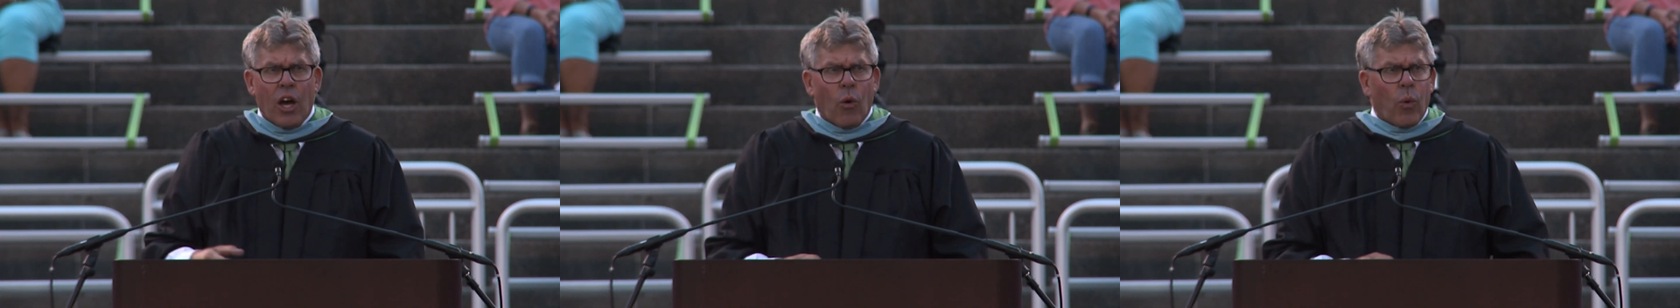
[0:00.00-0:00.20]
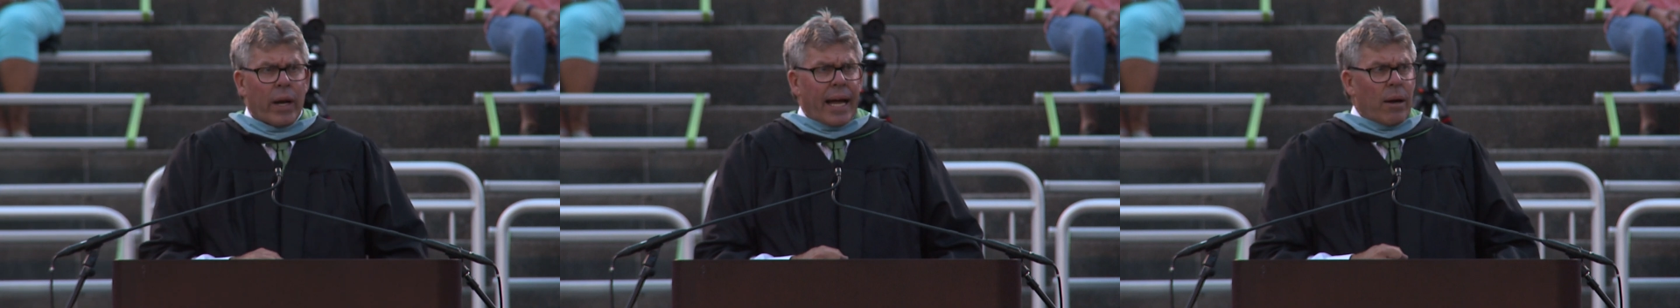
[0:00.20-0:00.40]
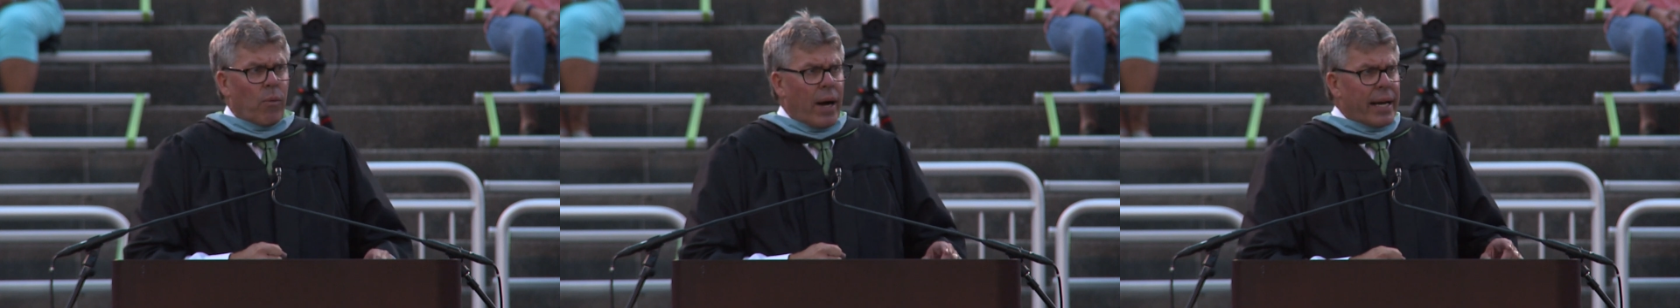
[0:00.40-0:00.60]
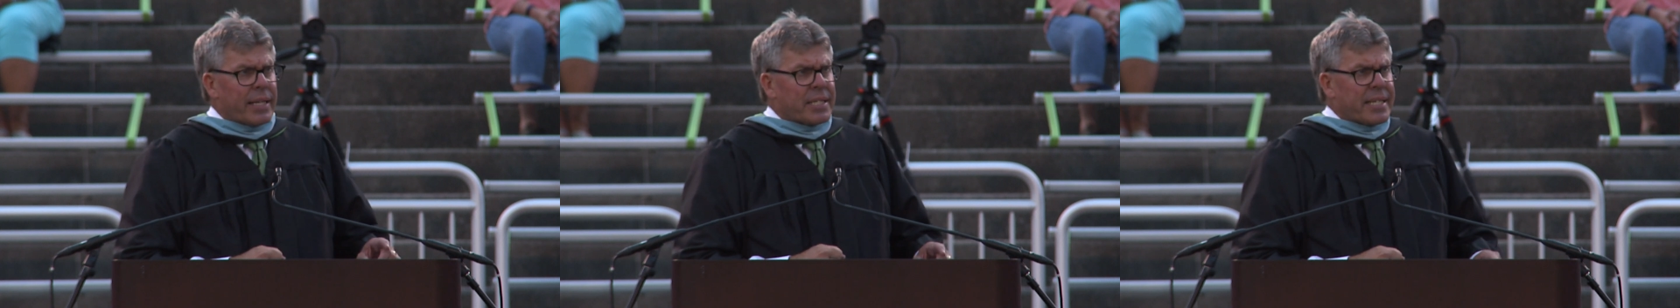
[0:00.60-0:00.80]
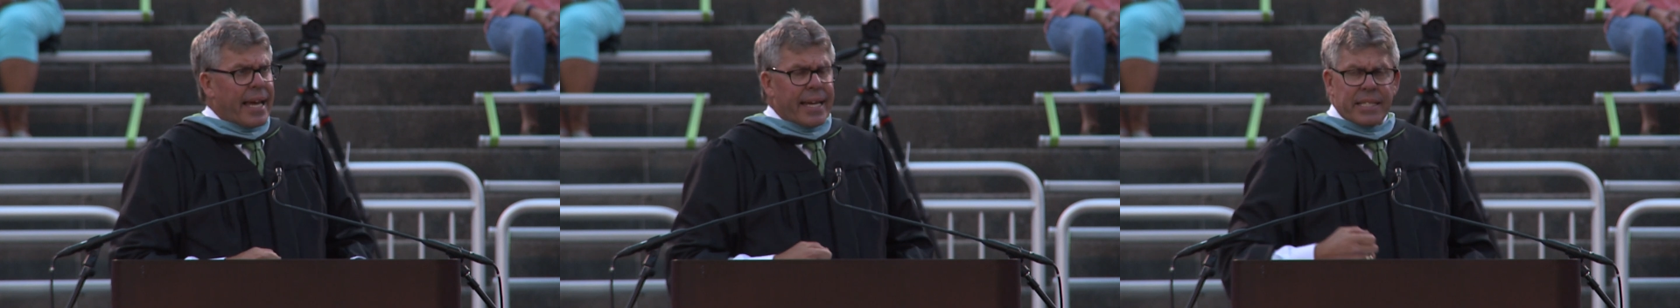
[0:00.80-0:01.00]
what I want to
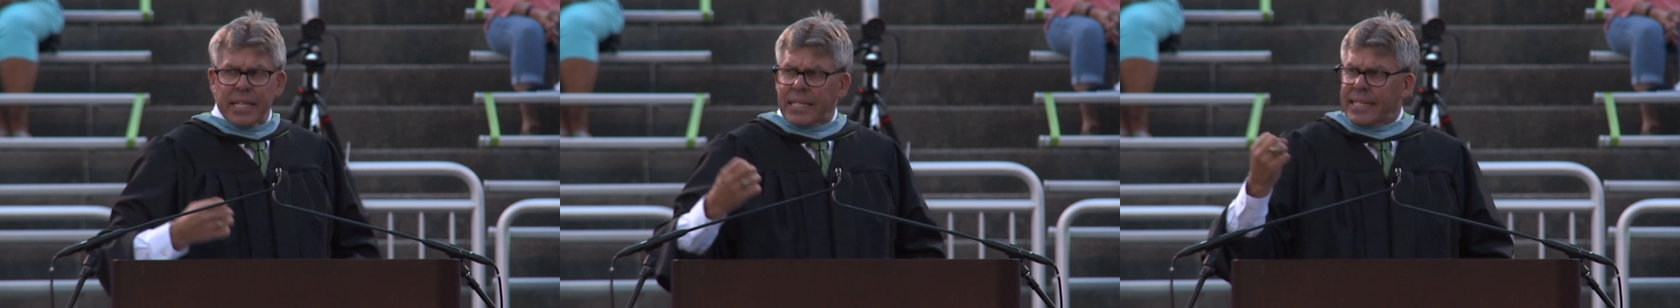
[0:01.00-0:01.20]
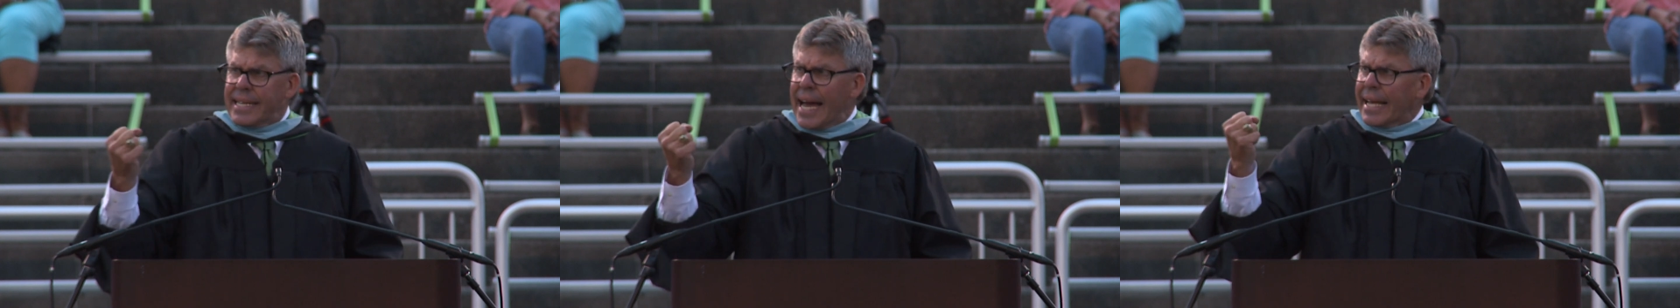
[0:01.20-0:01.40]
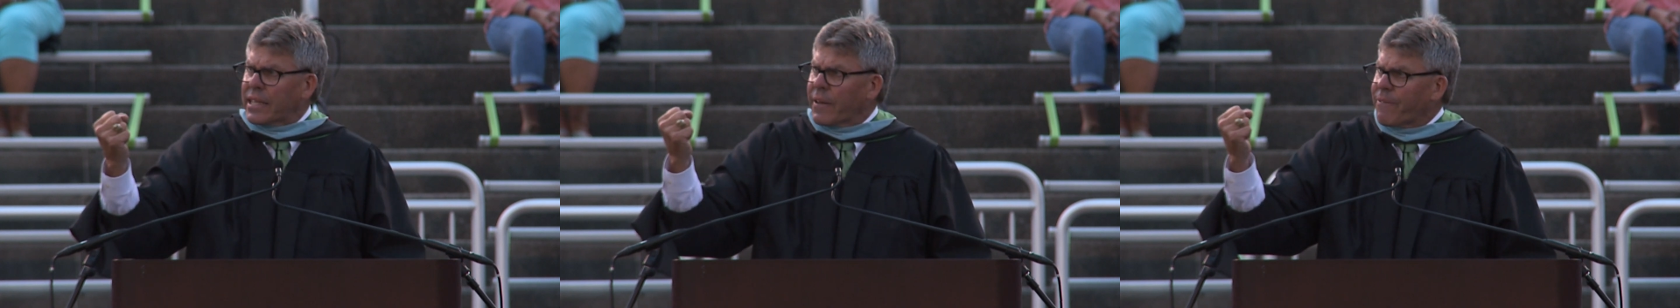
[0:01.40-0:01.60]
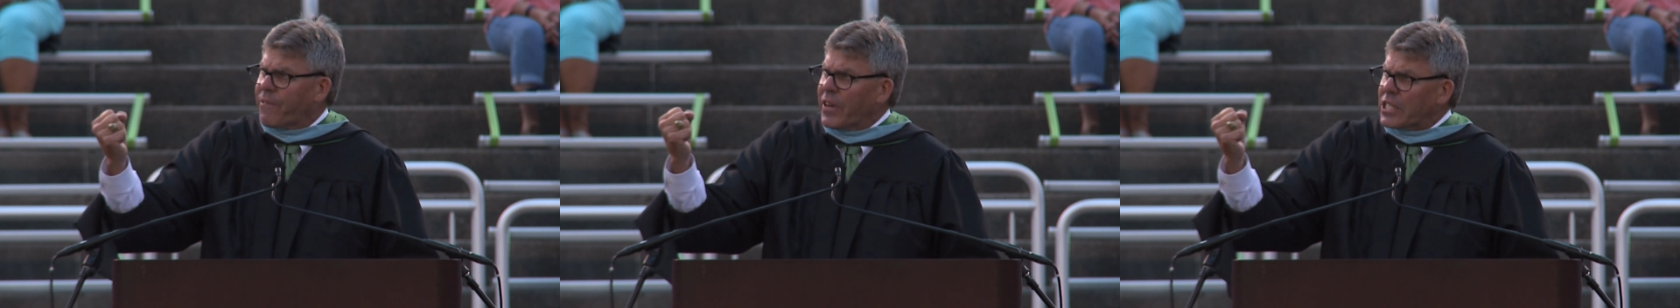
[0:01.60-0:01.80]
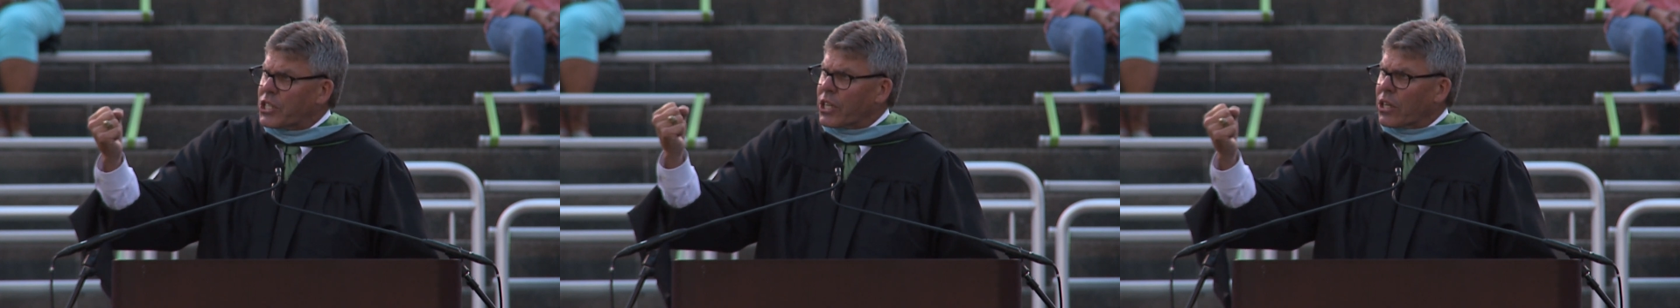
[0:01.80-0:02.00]
say is it's not the
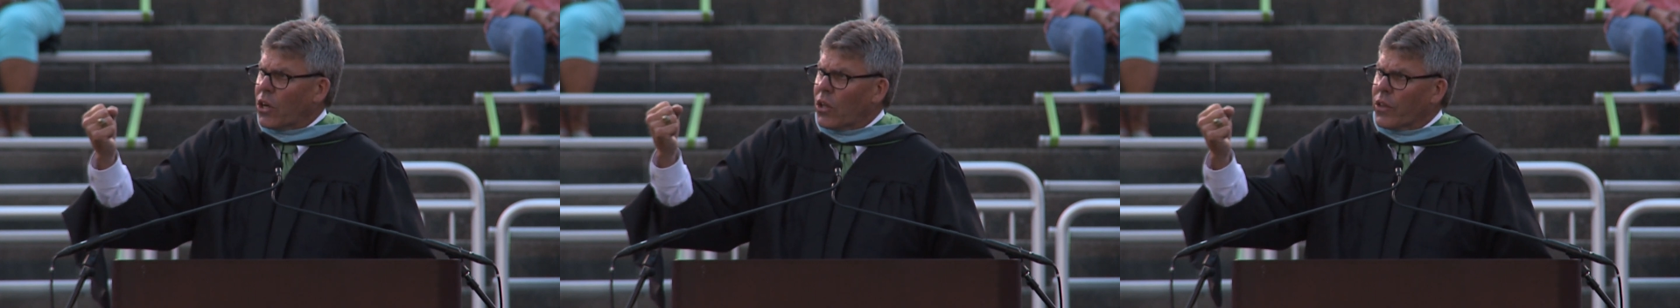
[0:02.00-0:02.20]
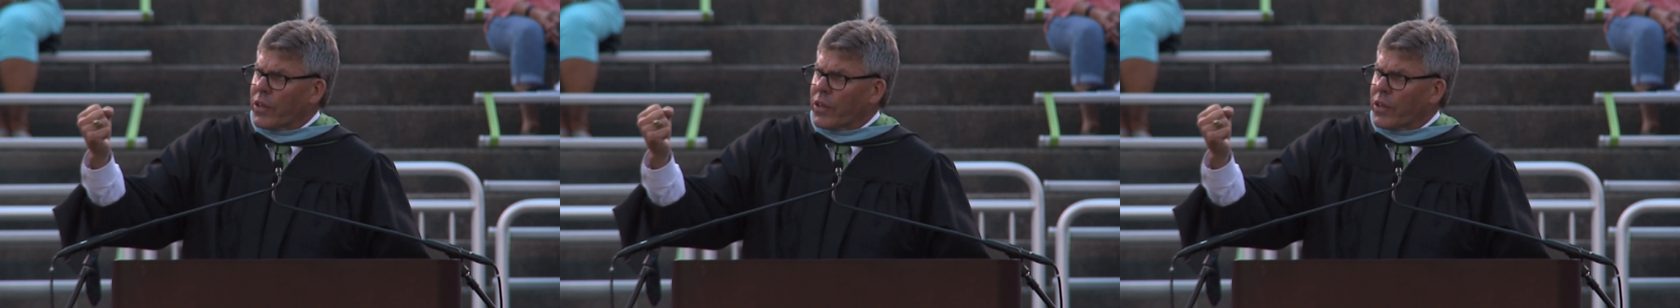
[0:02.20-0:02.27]
physical